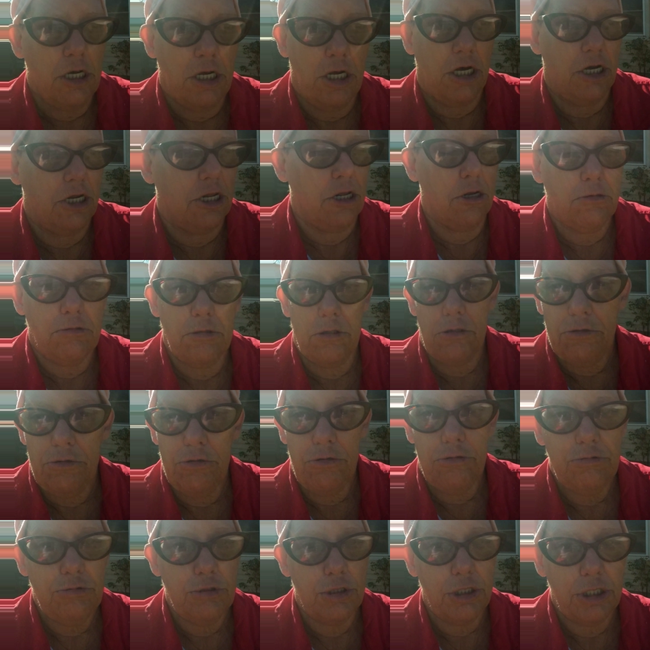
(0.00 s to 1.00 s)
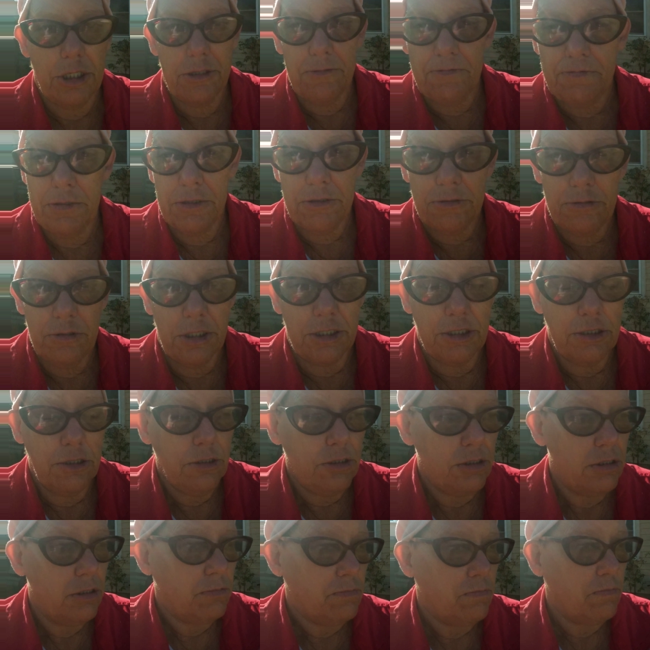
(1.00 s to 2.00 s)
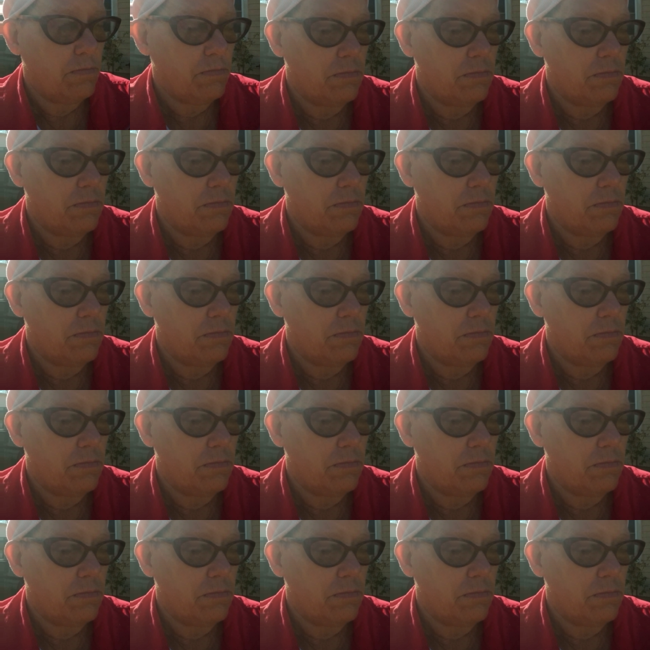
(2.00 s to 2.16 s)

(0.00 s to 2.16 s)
I don't know who Sheffield is